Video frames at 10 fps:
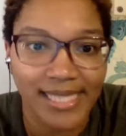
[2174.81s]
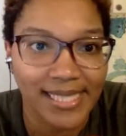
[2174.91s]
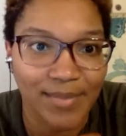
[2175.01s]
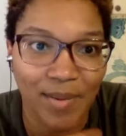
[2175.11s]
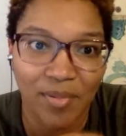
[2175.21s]

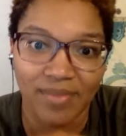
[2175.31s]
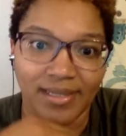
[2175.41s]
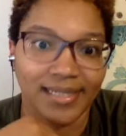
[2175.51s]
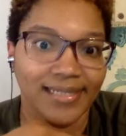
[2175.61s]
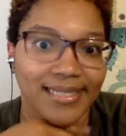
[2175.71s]
see my brother
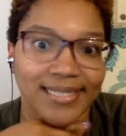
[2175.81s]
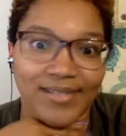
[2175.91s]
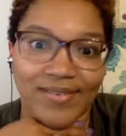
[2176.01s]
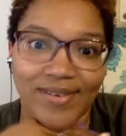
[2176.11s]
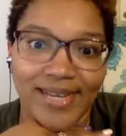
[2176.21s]
lay down
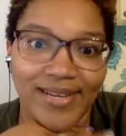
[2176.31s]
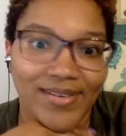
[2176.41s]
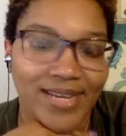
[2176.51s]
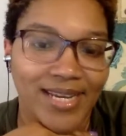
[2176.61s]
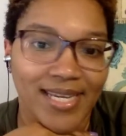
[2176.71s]
on the
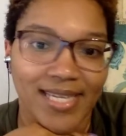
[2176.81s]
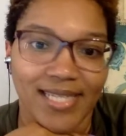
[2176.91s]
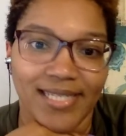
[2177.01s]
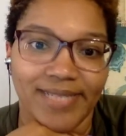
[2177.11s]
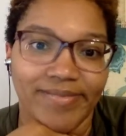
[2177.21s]
ground
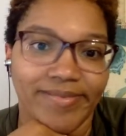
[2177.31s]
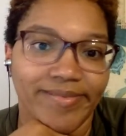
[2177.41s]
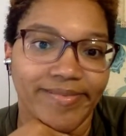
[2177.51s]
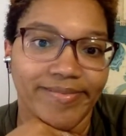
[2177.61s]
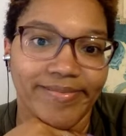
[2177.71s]
and
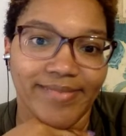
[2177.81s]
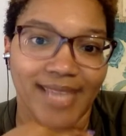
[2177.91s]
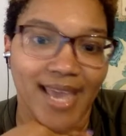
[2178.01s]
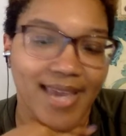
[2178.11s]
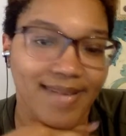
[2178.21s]

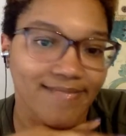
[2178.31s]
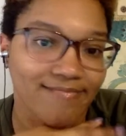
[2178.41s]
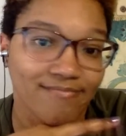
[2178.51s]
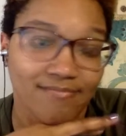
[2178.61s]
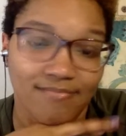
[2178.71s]
not
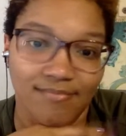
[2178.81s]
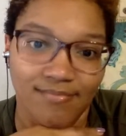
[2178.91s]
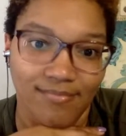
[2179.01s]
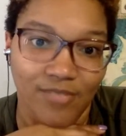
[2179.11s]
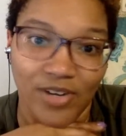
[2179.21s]

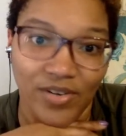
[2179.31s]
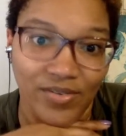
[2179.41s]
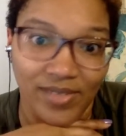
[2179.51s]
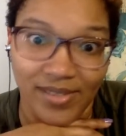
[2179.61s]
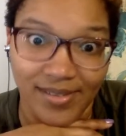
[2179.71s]
run
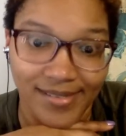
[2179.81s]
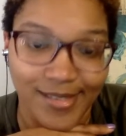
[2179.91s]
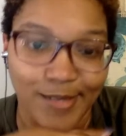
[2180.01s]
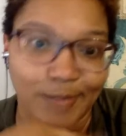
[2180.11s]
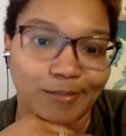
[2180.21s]
over there.
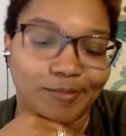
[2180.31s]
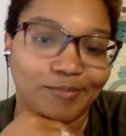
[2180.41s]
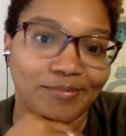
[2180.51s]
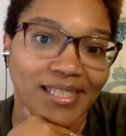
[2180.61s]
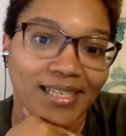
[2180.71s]
So
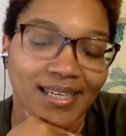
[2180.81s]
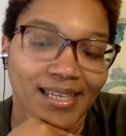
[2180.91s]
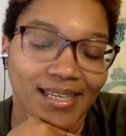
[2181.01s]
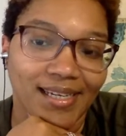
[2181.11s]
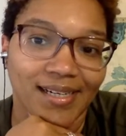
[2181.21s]

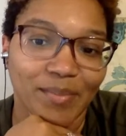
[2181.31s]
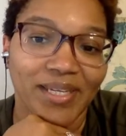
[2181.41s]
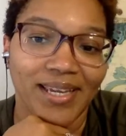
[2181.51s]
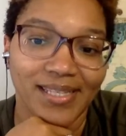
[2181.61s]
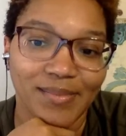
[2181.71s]
yeah, but
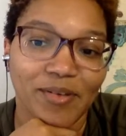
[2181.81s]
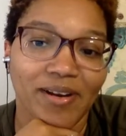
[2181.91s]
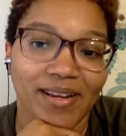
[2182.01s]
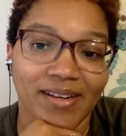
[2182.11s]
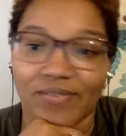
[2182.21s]
he has some
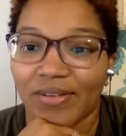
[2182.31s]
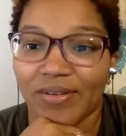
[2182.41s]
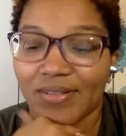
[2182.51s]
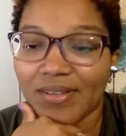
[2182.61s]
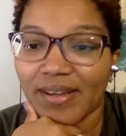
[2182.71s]
great
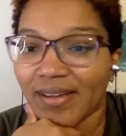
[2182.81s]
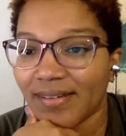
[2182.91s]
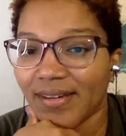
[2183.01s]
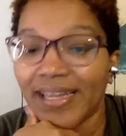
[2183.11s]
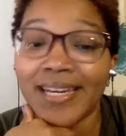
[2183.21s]
interviews,
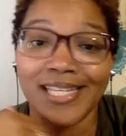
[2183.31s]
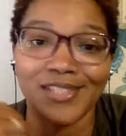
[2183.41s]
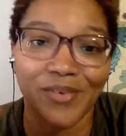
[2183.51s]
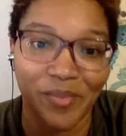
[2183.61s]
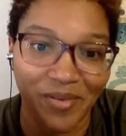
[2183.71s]
and he's
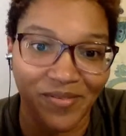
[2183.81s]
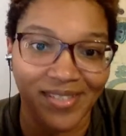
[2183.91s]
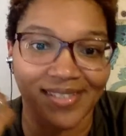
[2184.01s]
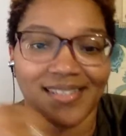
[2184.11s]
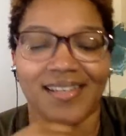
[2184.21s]
from
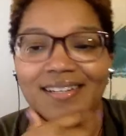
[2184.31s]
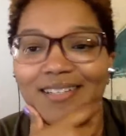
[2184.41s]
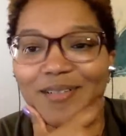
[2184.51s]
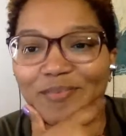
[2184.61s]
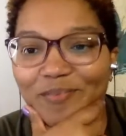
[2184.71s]
Memphis.
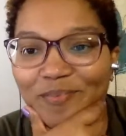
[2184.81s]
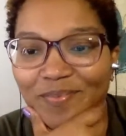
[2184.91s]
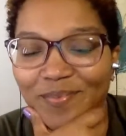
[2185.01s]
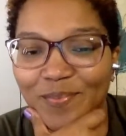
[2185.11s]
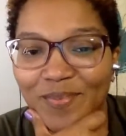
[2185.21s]

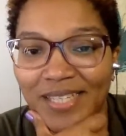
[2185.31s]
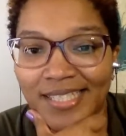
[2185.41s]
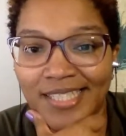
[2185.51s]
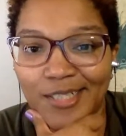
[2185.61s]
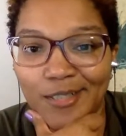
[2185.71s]

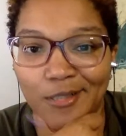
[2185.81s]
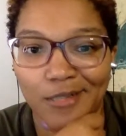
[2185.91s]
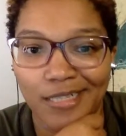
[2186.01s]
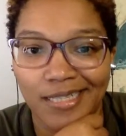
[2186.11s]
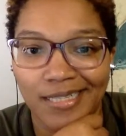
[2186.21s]
So
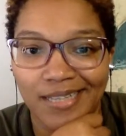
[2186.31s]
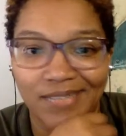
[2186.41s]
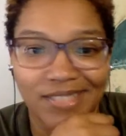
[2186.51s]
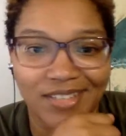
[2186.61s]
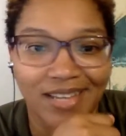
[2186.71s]
I
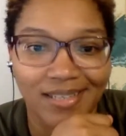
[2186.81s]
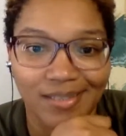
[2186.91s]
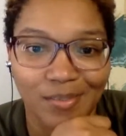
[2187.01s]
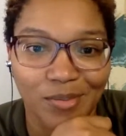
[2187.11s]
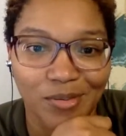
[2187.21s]
definitely try to
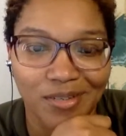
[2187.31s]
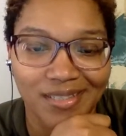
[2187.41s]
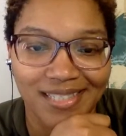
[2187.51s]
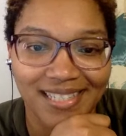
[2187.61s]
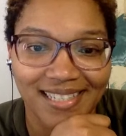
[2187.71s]
support
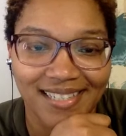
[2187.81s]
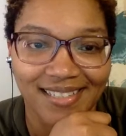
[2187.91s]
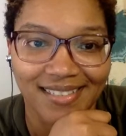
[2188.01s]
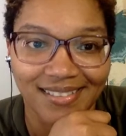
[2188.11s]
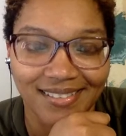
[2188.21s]

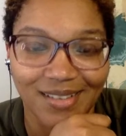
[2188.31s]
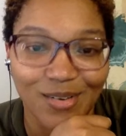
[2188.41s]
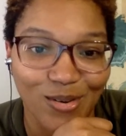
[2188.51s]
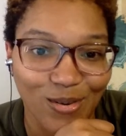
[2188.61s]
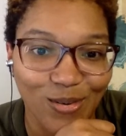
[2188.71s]

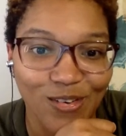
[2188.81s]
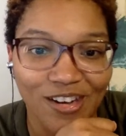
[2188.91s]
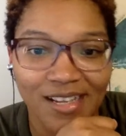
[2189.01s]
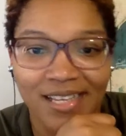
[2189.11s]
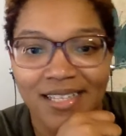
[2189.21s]
local
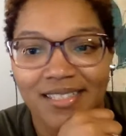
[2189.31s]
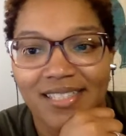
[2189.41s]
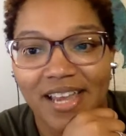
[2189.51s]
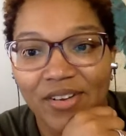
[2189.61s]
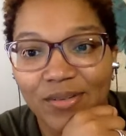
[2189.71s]

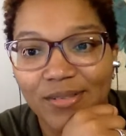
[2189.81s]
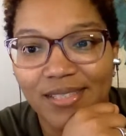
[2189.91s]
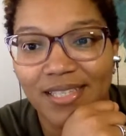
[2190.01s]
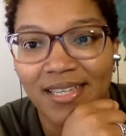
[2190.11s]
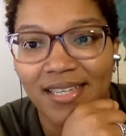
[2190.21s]
channels,
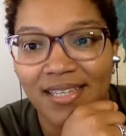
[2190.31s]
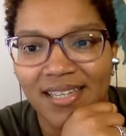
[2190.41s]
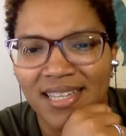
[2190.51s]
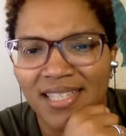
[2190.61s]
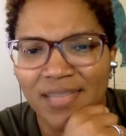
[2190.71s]
and
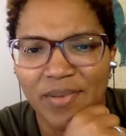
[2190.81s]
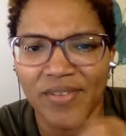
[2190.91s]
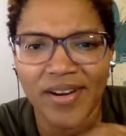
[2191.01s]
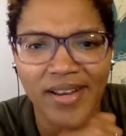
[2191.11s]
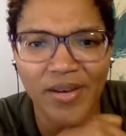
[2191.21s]
he's been
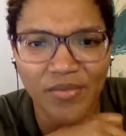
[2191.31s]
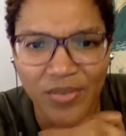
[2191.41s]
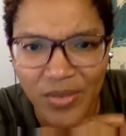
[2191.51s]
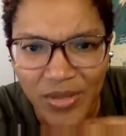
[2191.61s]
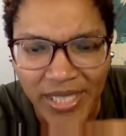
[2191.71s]
very
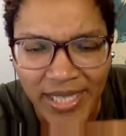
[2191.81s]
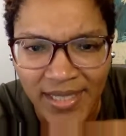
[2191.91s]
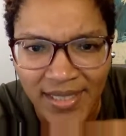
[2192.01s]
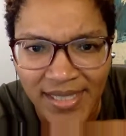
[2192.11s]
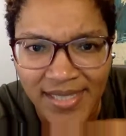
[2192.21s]
helpful
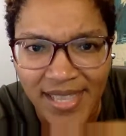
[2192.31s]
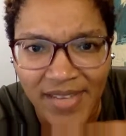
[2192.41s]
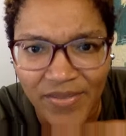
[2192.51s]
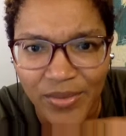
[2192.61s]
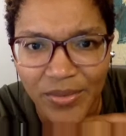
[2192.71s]
and
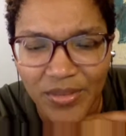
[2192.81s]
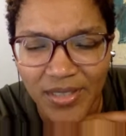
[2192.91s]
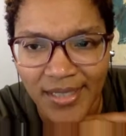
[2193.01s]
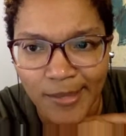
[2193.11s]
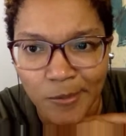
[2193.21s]
insightful.
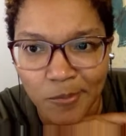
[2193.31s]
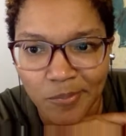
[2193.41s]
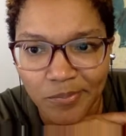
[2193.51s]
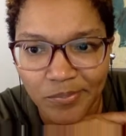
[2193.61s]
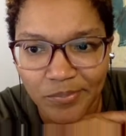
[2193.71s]

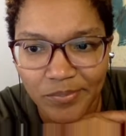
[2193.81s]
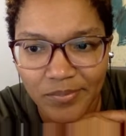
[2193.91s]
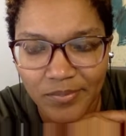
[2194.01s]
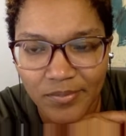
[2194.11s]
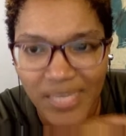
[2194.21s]

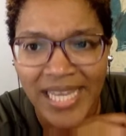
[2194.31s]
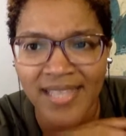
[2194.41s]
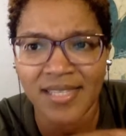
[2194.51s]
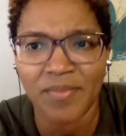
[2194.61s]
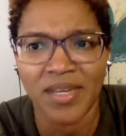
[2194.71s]
And
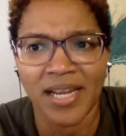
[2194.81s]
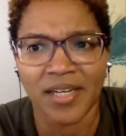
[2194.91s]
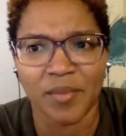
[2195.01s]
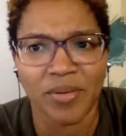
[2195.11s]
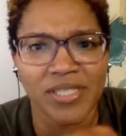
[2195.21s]
that's something I
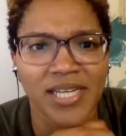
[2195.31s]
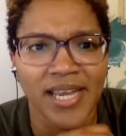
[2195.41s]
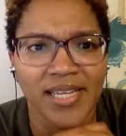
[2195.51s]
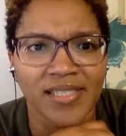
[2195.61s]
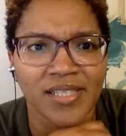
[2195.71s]
can
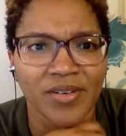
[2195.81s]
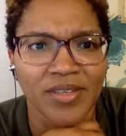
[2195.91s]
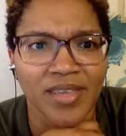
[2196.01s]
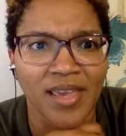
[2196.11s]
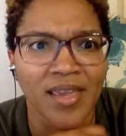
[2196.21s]
appreciate,
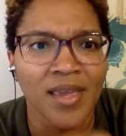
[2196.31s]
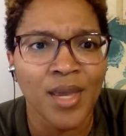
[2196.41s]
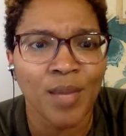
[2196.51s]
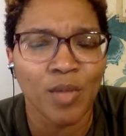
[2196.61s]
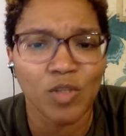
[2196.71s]
considering that
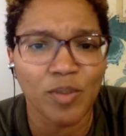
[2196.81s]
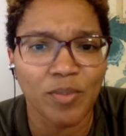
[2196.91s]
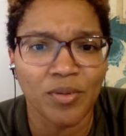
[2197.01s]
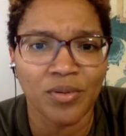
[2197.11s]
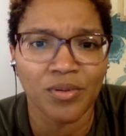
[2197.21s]
most
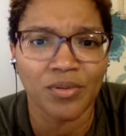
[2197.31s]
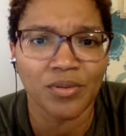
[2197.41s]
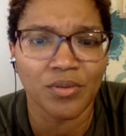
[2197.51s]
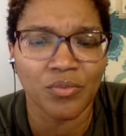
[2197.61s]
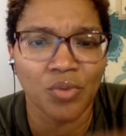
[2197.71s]
people
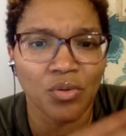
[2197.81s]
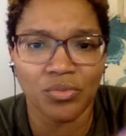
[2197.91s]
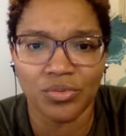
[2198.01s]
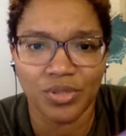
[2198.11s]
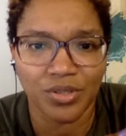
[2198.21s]

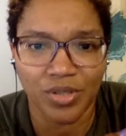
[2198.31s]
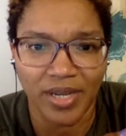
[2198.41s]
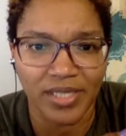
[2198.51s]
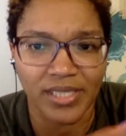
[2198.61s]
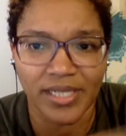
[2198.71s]
won't
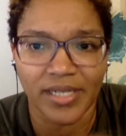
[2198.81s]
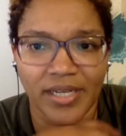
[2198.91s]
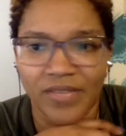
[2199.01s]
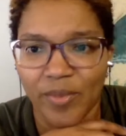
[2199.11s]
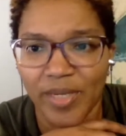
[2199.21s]
try to share
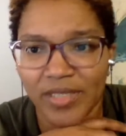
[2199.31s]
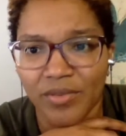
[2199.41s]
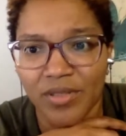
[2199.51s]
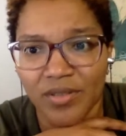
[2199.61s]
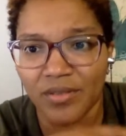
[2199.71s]
information
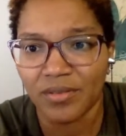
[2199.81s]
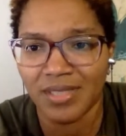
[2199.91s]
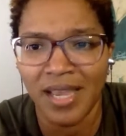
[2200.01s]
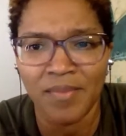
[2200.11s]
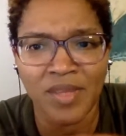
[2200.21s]
with you.
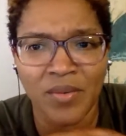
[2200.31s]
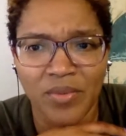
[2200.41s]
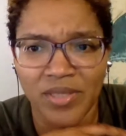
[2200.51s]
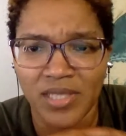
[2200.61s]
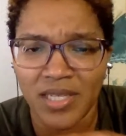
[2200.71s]
Same thing
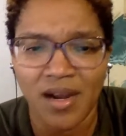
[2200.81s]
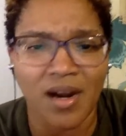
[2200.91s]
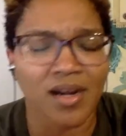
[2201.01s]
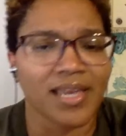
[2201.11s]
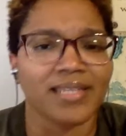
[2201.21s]
with
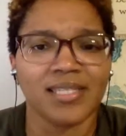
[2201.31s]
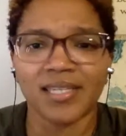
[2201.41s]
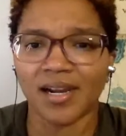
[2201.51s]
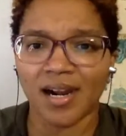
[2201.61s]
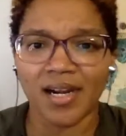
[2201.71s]
TR. Like,
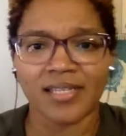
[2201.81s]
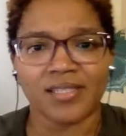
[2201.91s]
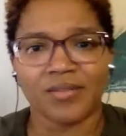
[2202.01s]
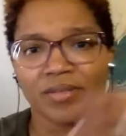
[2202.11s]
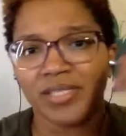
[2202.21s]
TR is
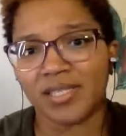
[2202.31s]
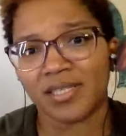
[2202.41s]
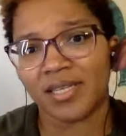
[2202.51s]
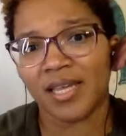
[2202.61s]
the reason